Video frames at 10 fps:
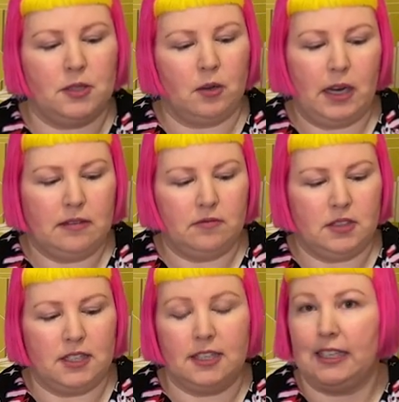So I
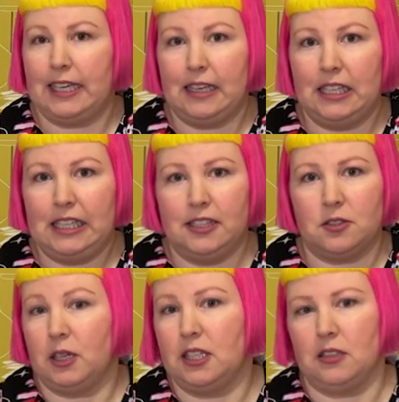did it again here
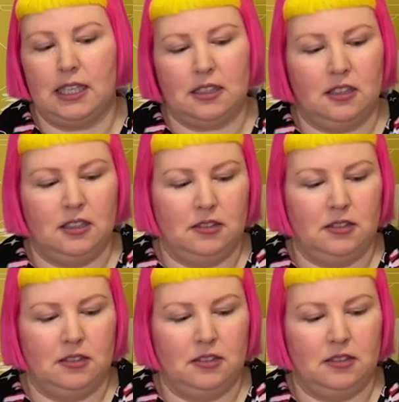so I could like